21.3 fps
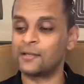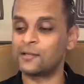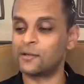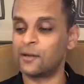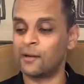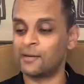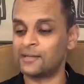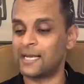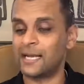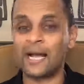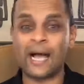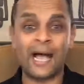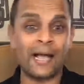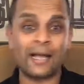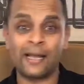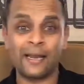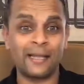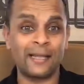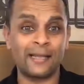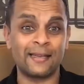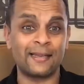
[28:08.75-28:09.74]
And so I was like, I
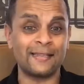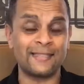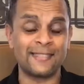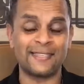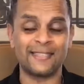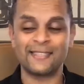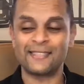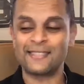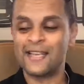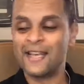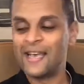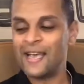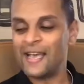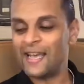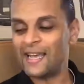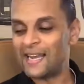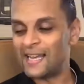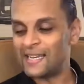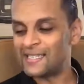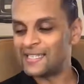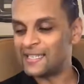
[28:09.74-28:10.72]
got to get into this,
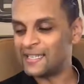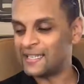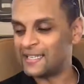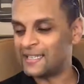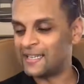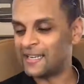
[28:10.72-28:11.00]
and I did.